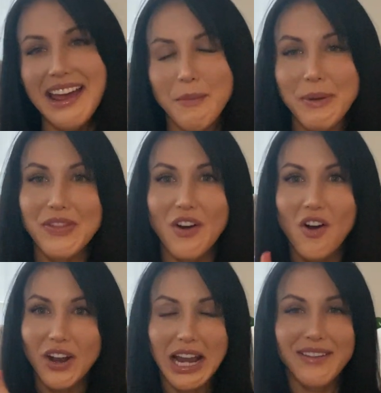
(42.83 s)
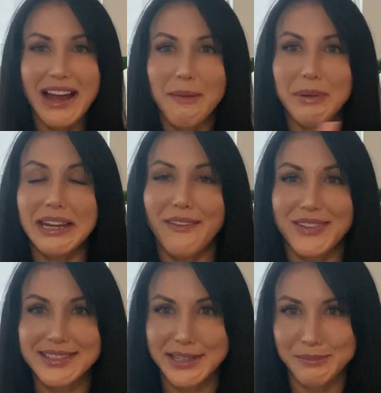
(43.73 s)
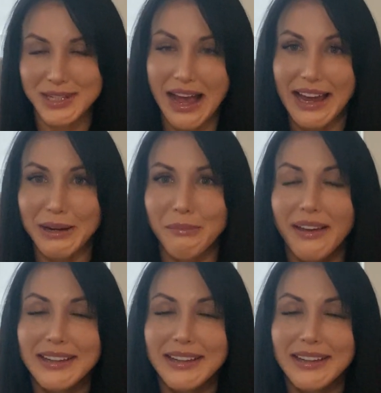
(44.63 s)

but they're all kind of happening at the same time.